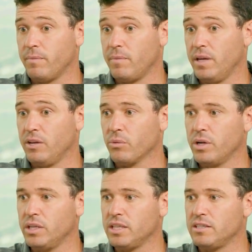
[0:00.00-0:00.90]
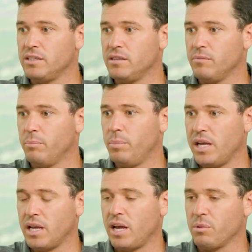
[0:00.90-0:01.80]
really
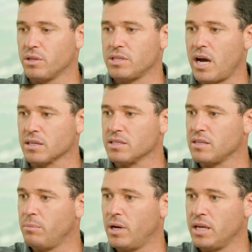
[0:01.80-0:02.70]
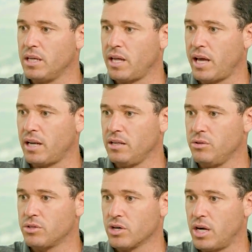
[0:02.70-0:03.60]
being able to talk to somebody that you
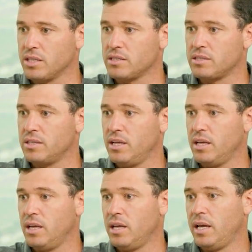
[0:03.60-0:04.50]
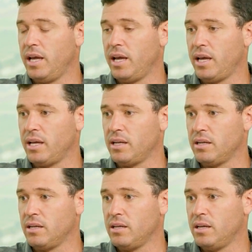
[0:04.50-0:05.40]
trust
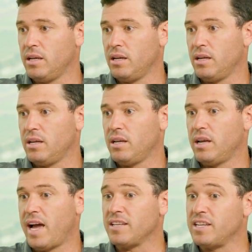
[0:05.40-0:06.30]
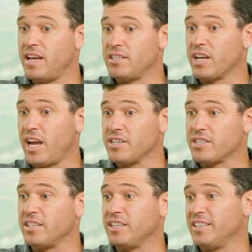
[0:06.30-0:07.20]
and has an
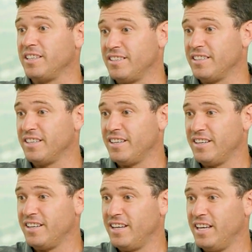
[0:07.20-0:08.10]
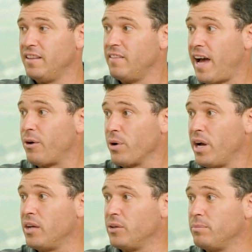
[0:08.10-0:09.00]
education in that
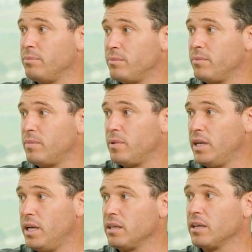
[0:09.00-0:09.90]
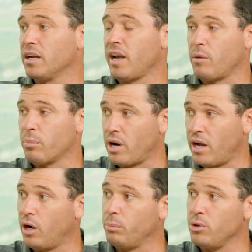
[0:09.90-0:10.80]
realm, and can kind of
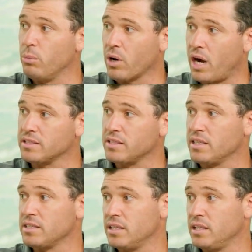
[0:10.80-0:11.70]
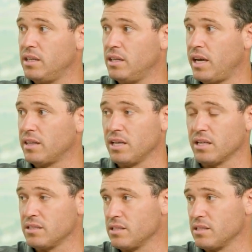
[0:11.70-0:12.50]
help you process it, I think is